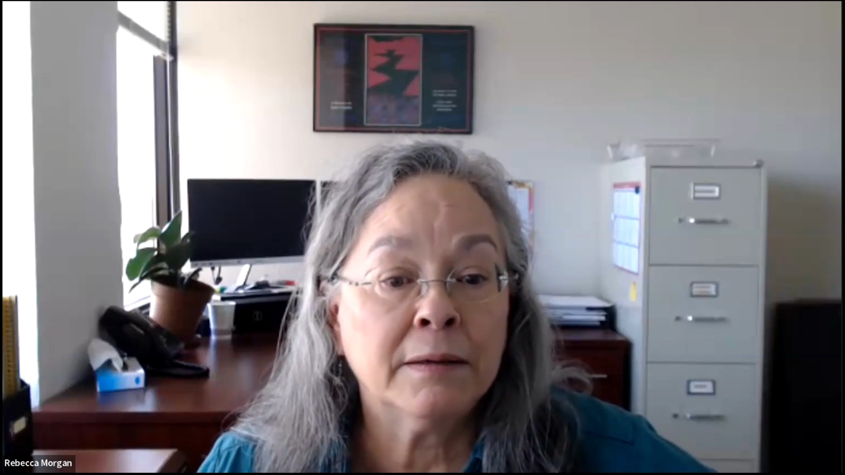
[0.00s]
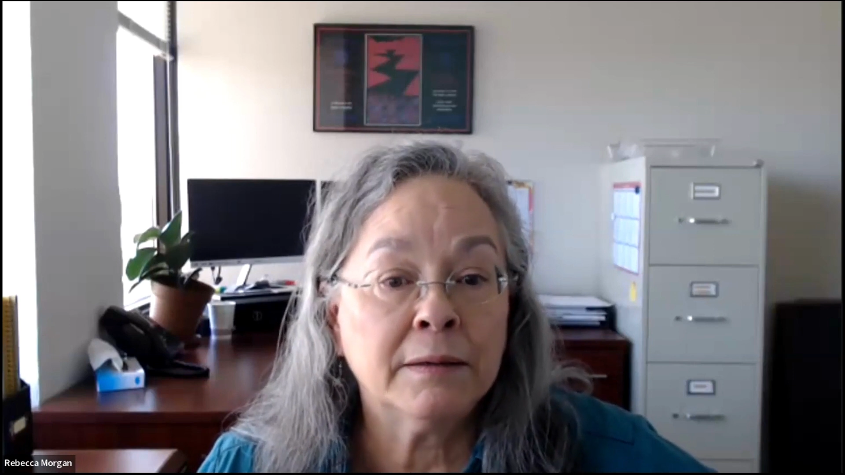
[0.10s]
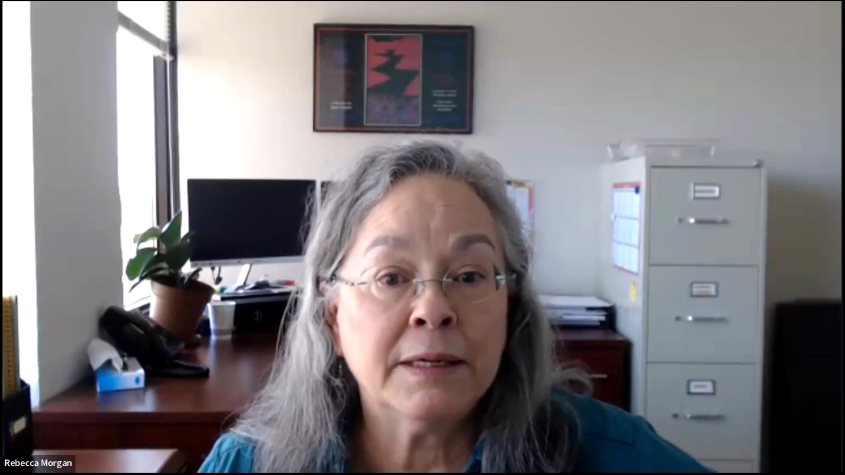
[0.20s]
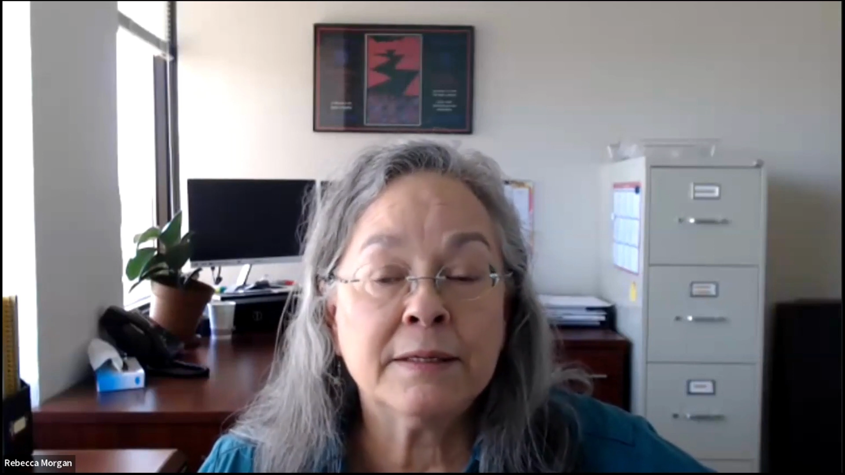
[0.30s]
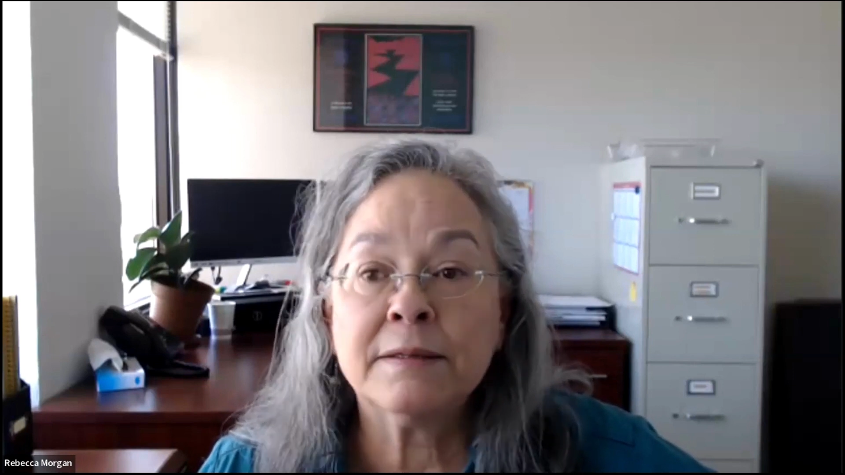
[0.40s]

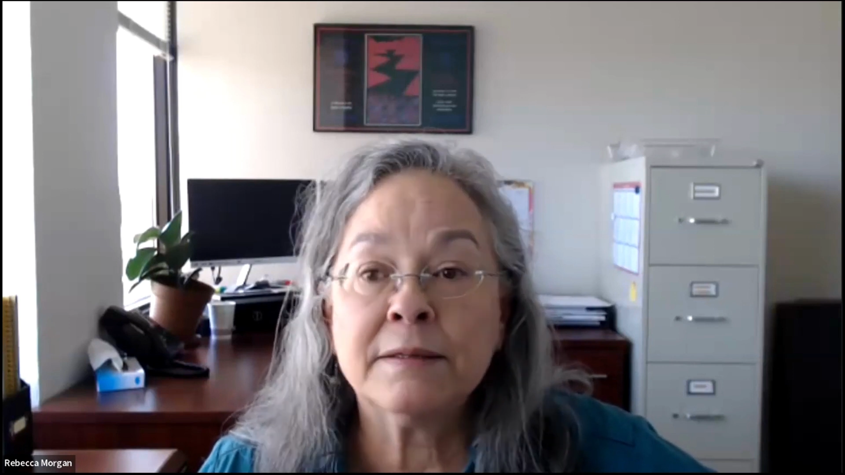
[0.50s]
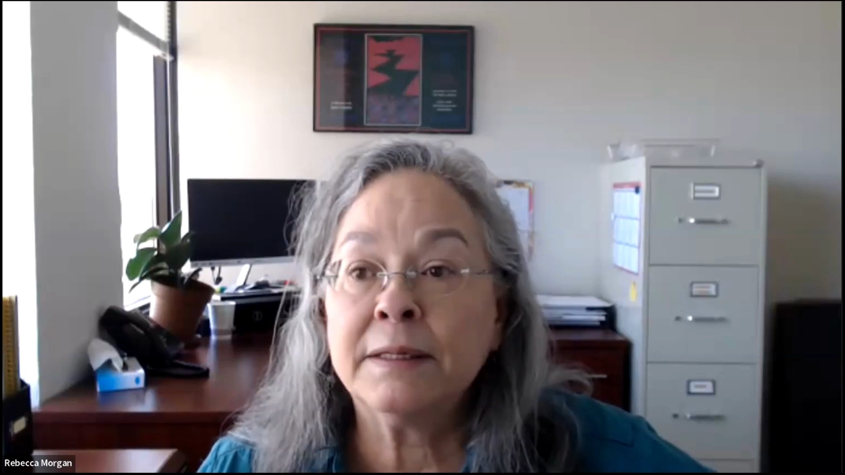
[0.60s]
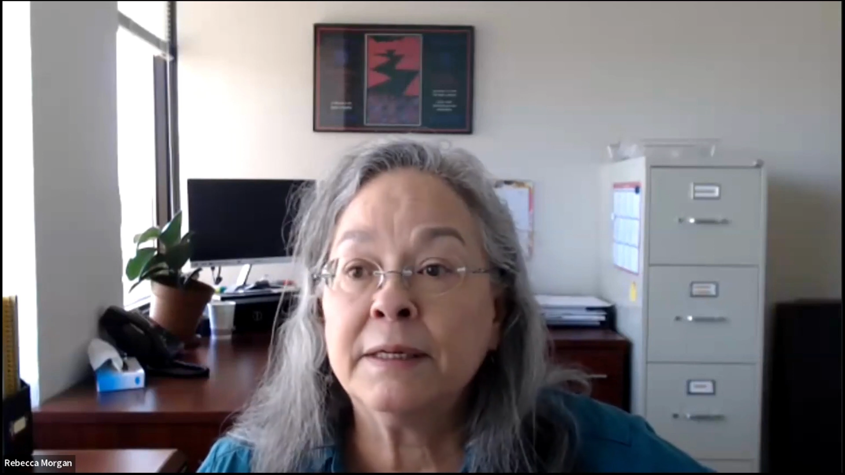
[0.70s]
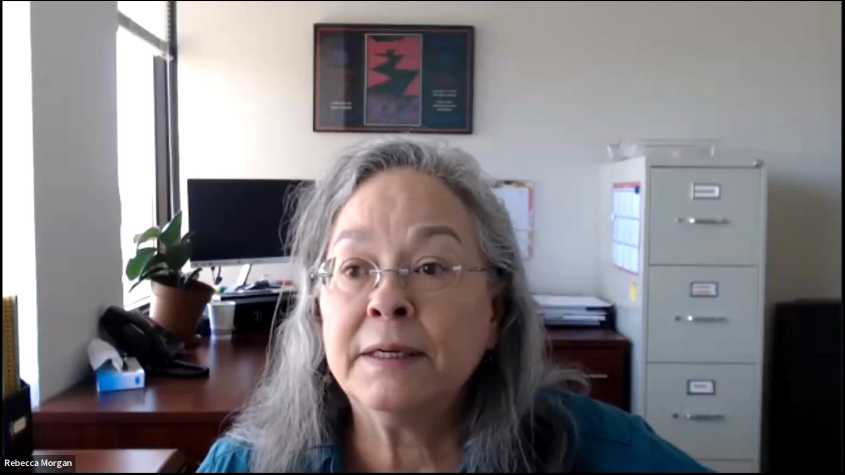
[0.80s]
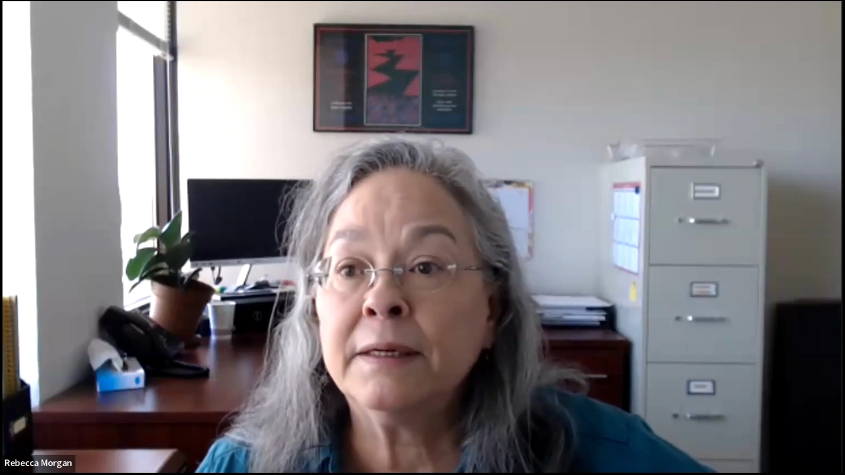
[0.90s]
Let's
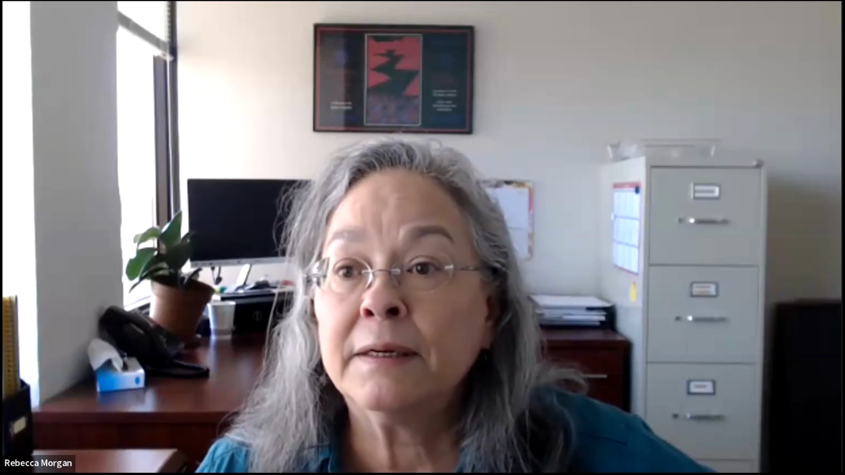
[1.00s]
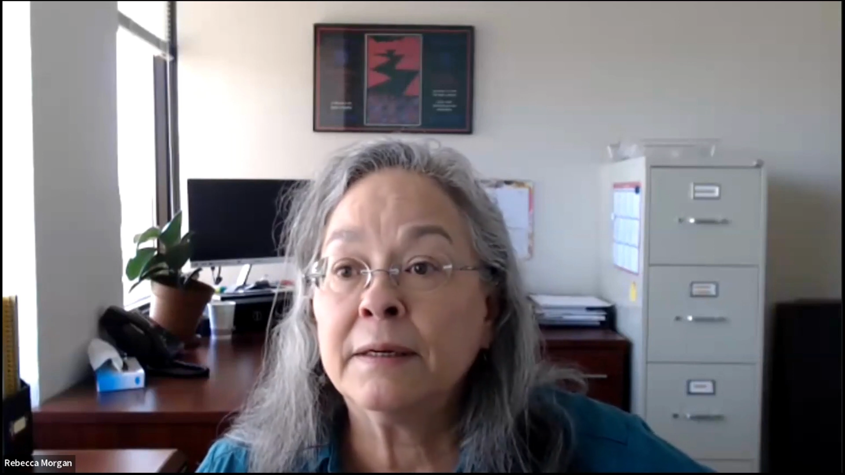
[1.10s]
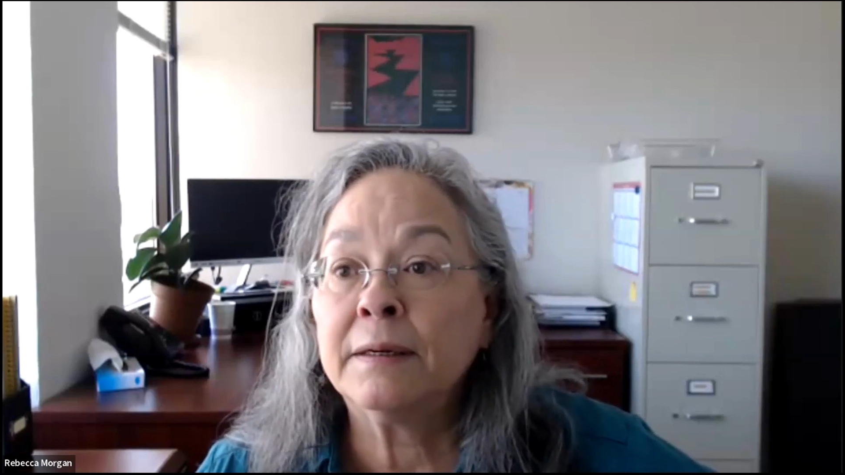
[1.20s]
see.